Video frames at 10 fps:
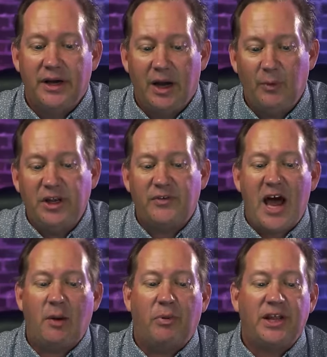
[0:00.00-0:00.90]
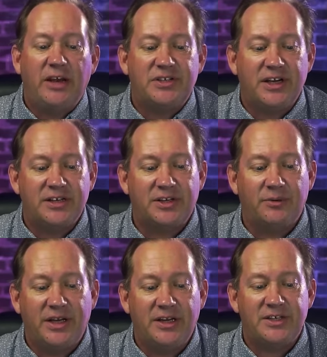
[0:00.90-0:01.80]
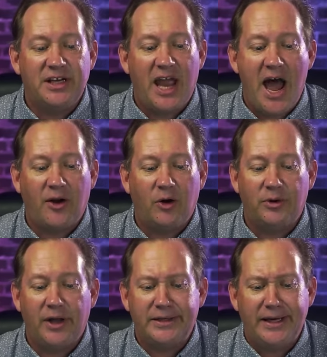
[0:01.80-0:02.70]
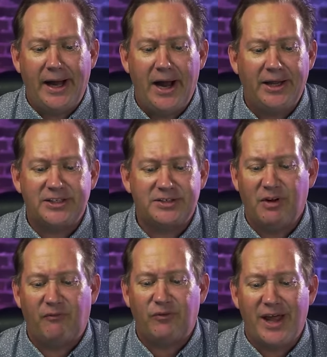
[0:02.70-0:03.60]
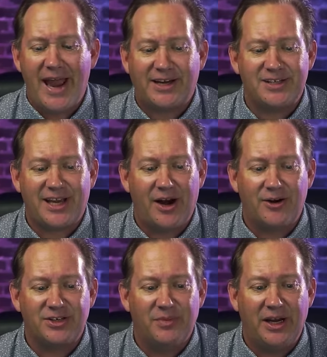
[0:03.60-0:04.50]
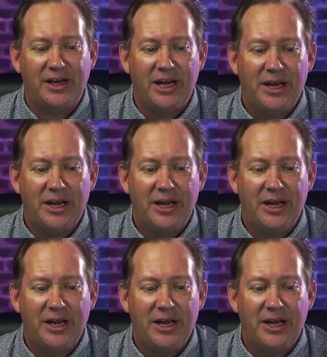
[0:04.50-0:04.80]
And when you've got a belief system in Seattle, we're like, the flag scares me.